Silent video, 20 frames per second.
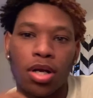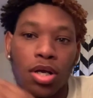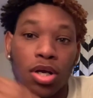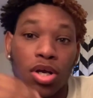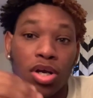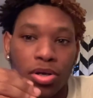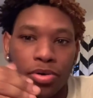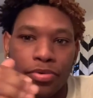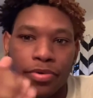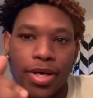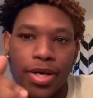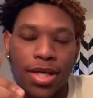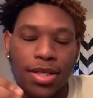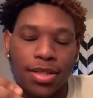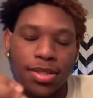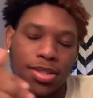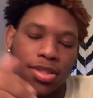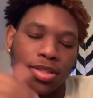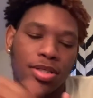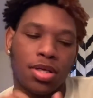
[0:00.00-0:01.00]
correct.
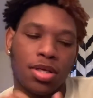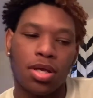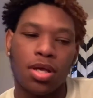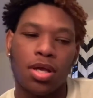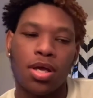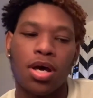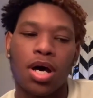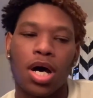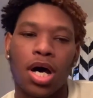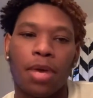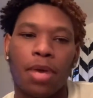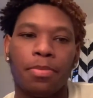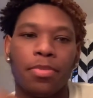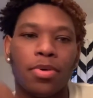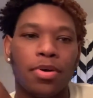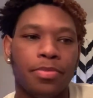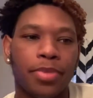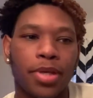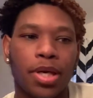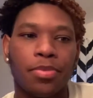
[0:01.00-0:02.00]
I'm gonna
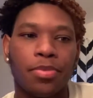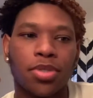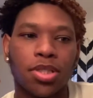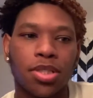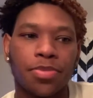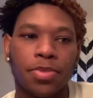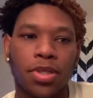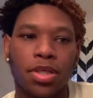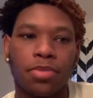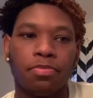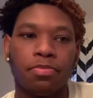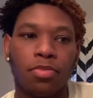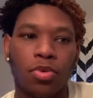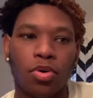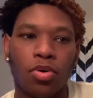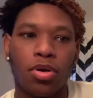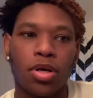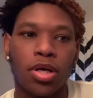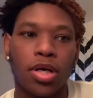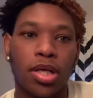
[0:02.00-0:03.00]
be able to speak
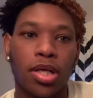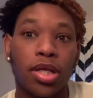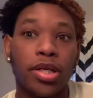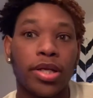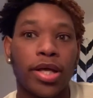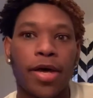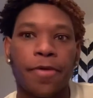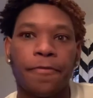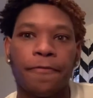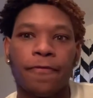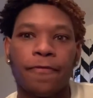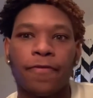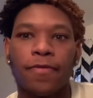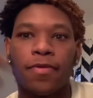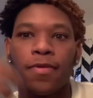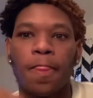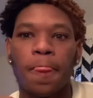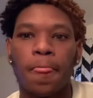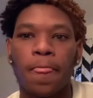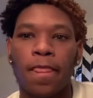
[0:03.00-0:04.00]
more in depth.
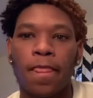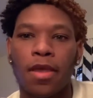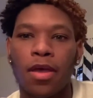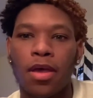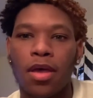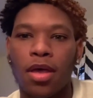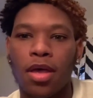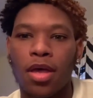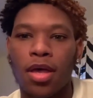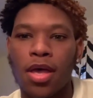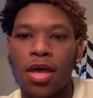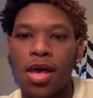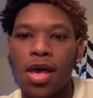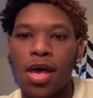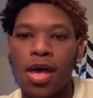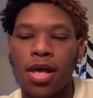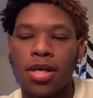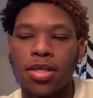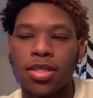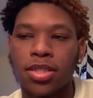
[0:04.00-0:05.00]

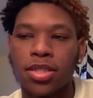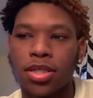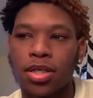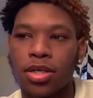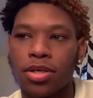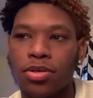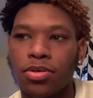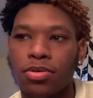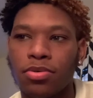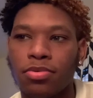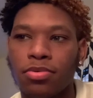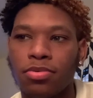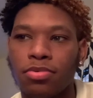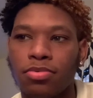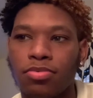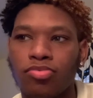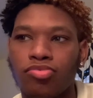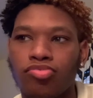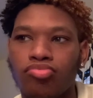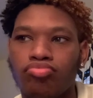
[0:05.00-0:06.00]
So
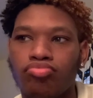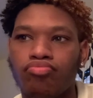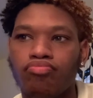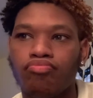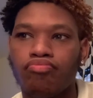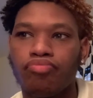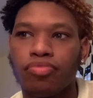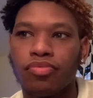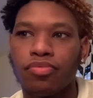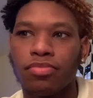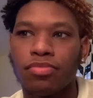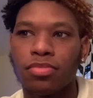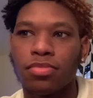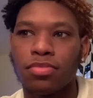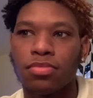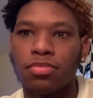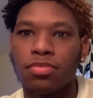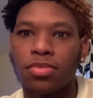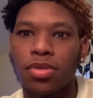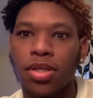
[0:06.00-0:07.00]

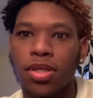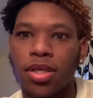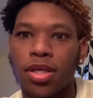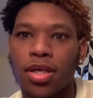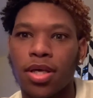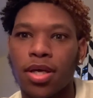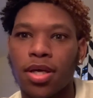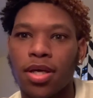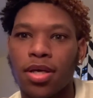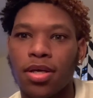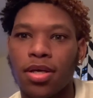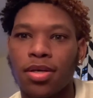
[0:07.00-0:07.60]
yeah.